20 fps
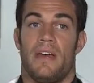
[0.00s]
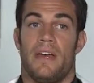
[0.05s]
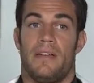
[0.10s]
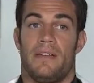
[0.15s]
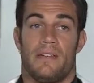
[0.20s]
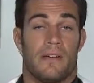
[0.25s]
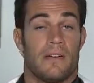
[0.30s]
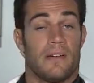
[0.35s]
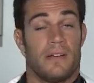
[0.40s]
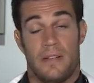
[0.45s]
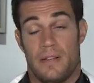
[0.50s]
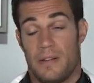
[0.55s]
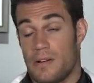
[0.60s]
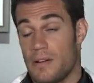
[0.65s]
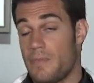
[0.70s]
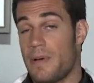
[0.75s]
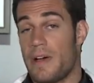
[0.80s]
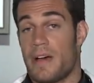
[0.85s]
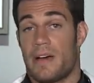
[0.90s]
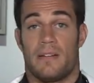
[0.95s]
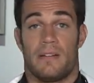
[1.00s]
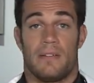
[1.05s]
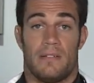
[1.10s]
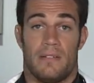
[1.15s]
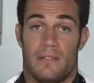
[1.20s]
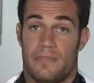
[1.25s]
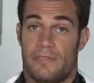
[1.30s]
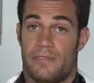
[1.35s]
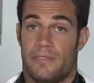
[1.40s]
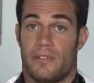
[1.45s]
And you're gonna hear about it
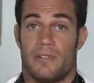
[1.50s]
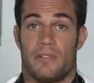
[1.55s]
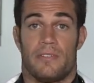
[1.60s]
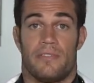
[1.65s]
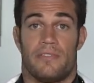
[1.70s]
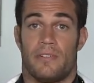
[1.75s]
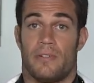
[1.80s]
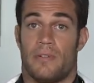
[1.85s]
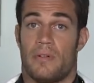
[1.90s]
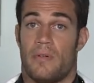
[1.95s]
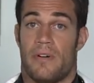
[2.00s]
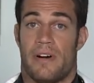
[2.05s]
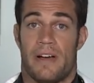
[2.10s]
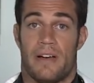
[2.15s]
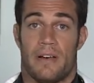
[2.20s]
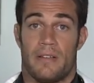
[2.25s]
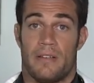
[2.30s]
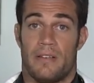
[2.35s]
for a while,